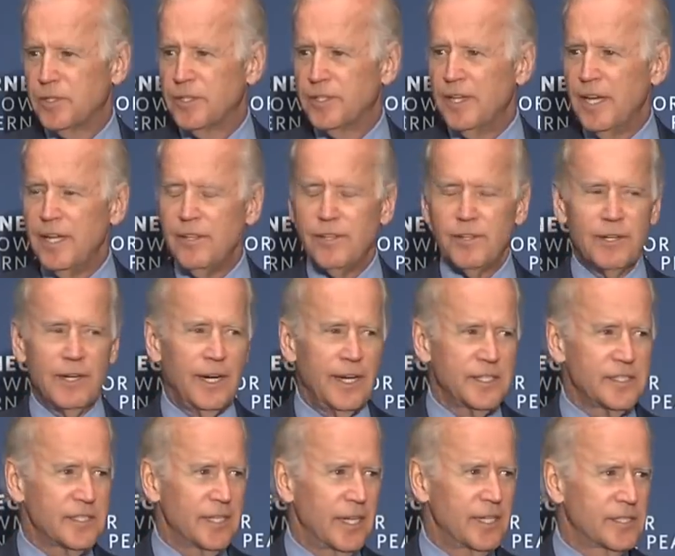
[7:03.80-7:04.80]
And today, the
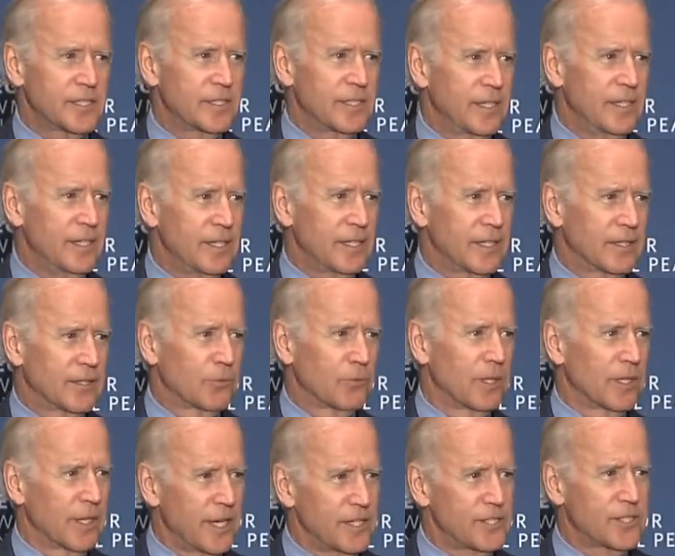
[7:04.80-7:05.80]
United States and India, the
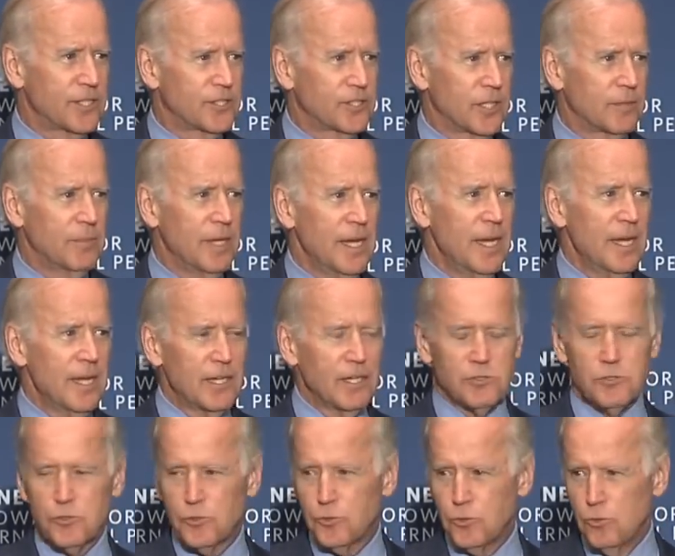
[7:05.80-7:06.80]
relationship
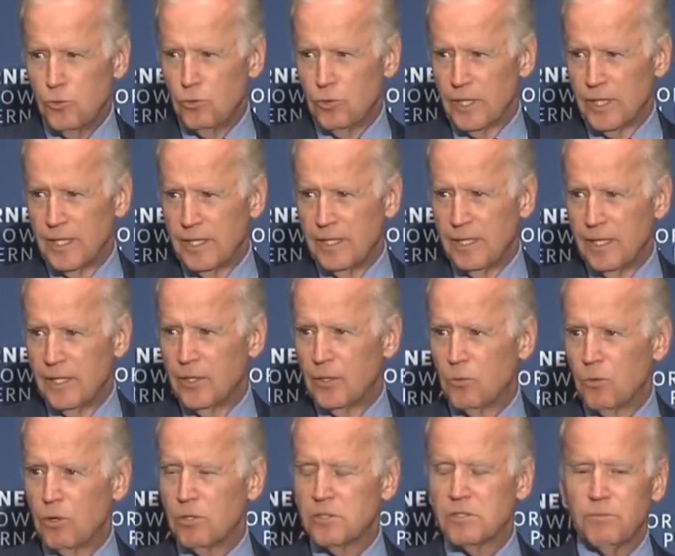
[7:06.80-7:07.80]
is truly, in
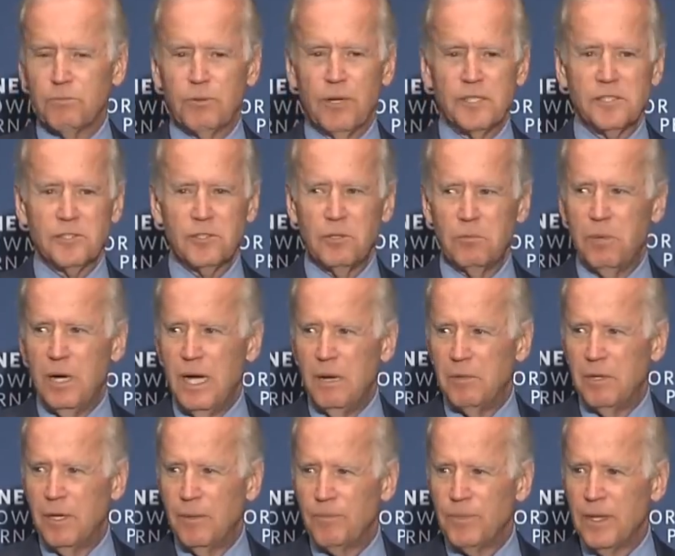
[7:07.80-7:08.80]
the words of President
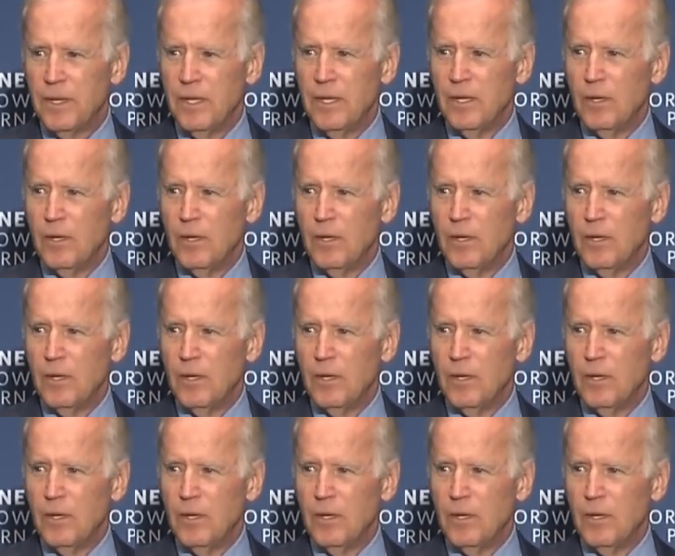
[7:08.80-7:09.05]
Obama,